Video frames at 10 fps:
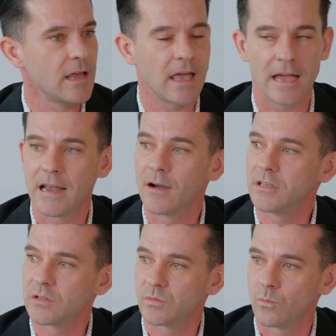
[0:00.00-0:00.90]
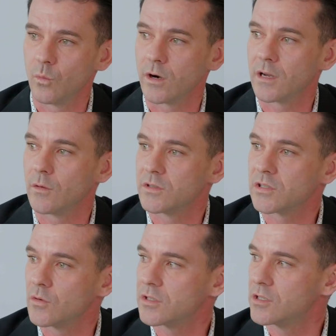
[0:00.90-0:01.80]
and now he's working with
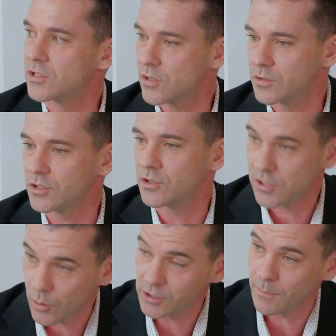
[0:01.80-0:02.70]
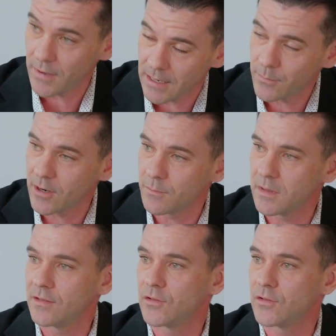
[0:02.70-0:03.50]
Scotiabank,